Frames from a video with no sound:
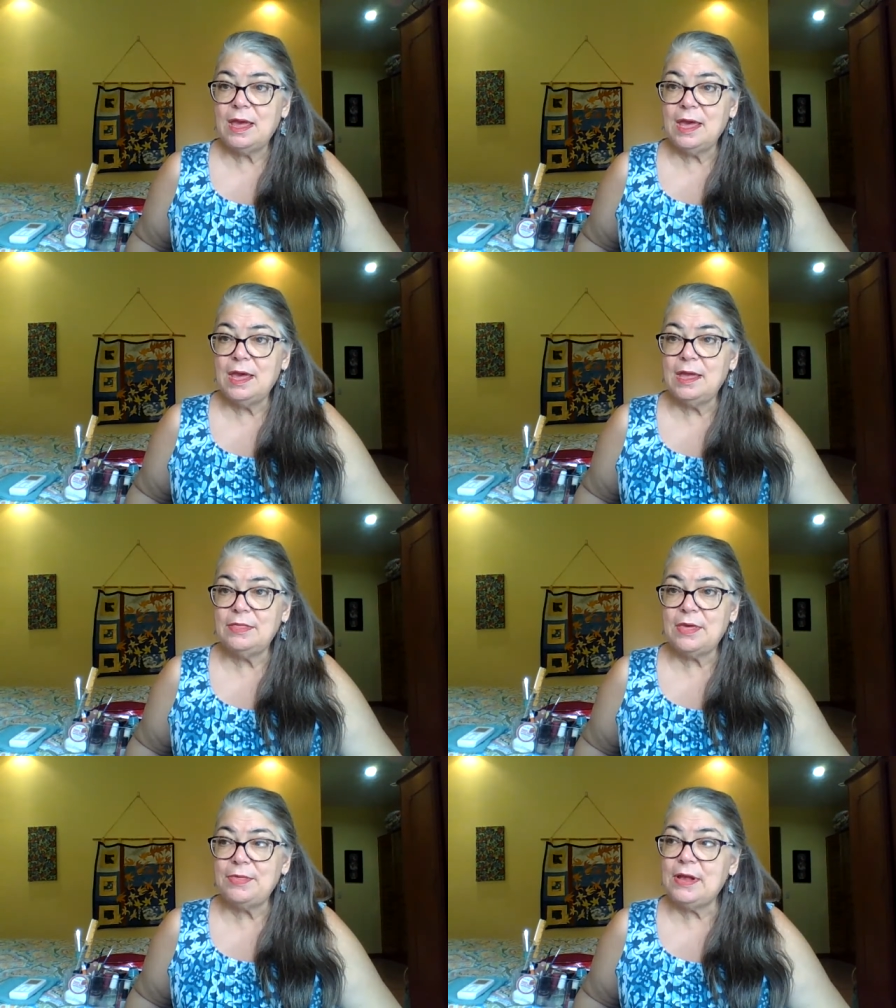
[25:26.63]

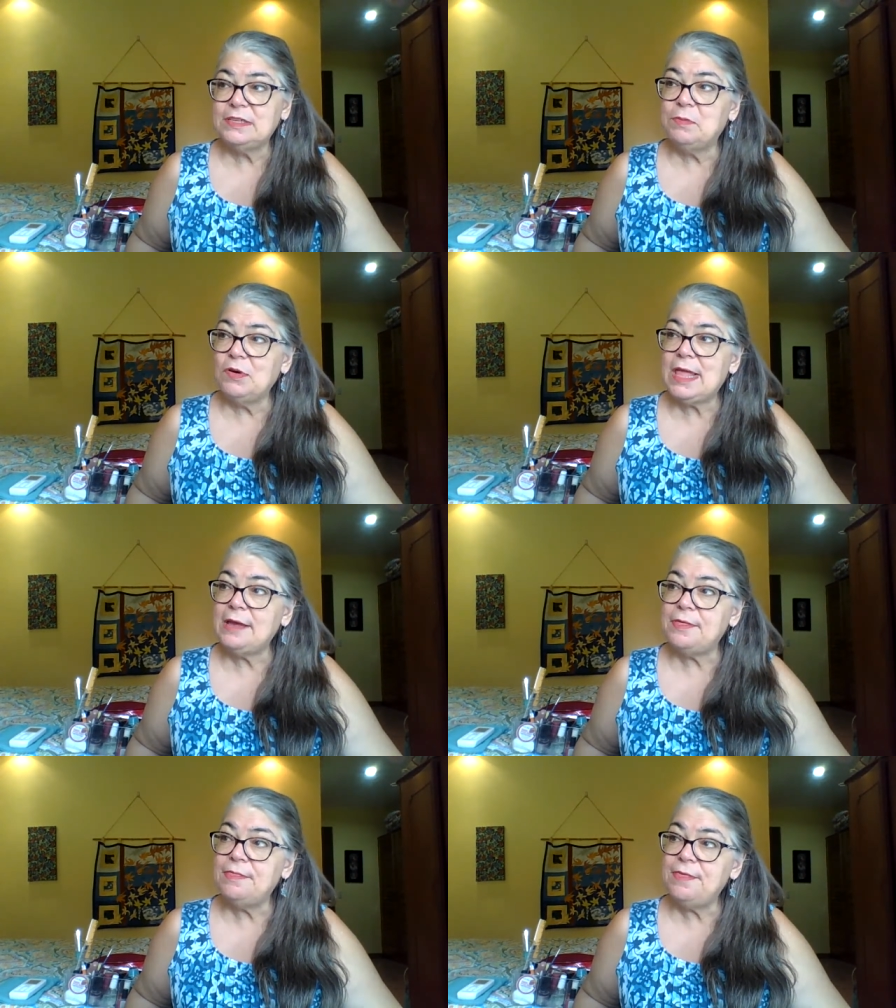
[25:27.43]
and they think it's more
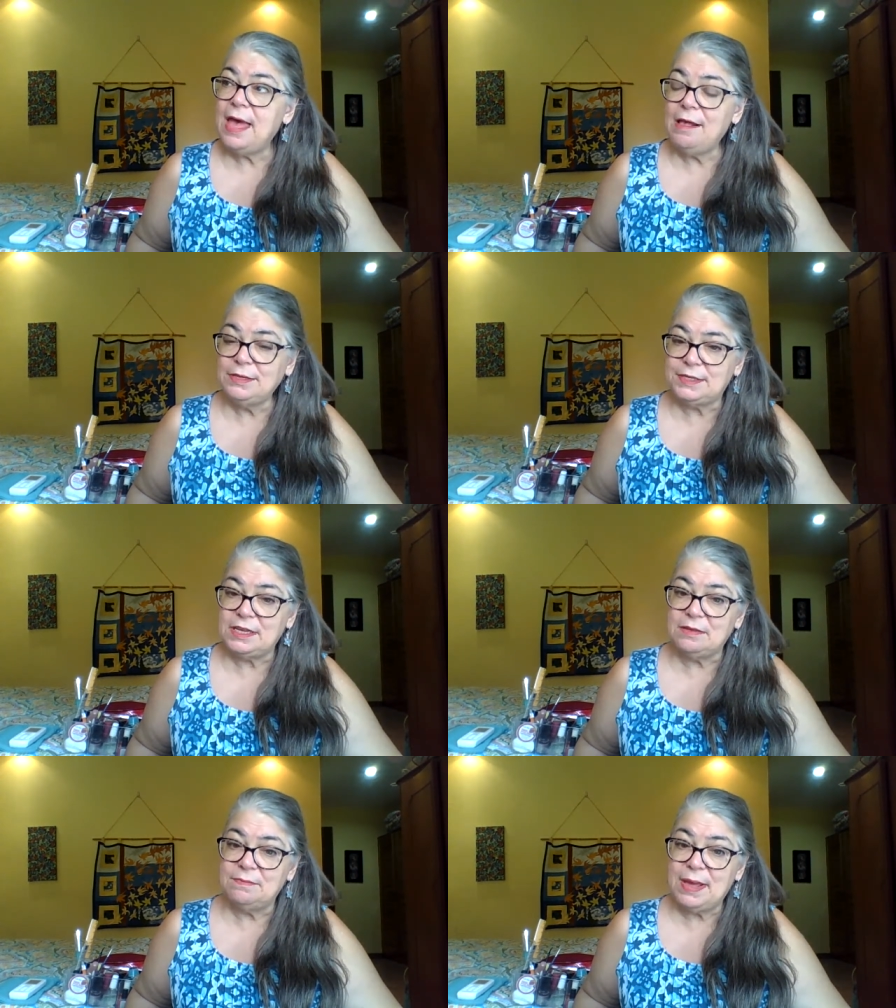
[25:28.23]
like a
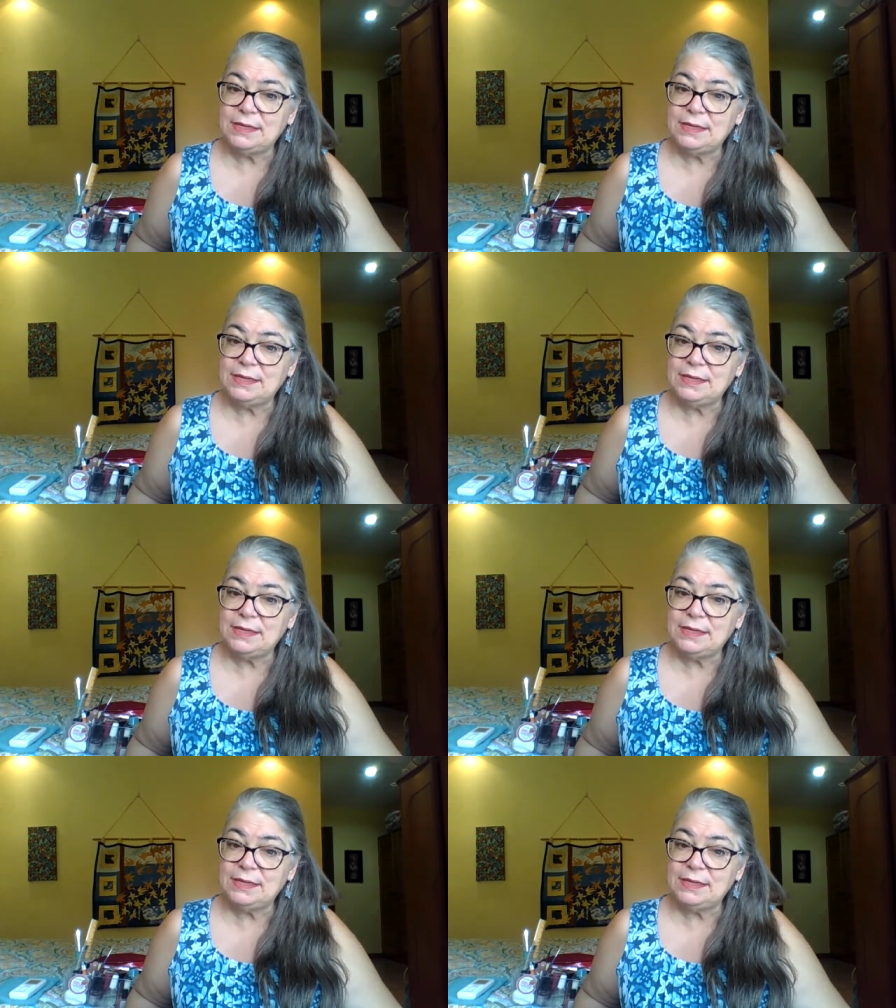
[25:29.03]
thousand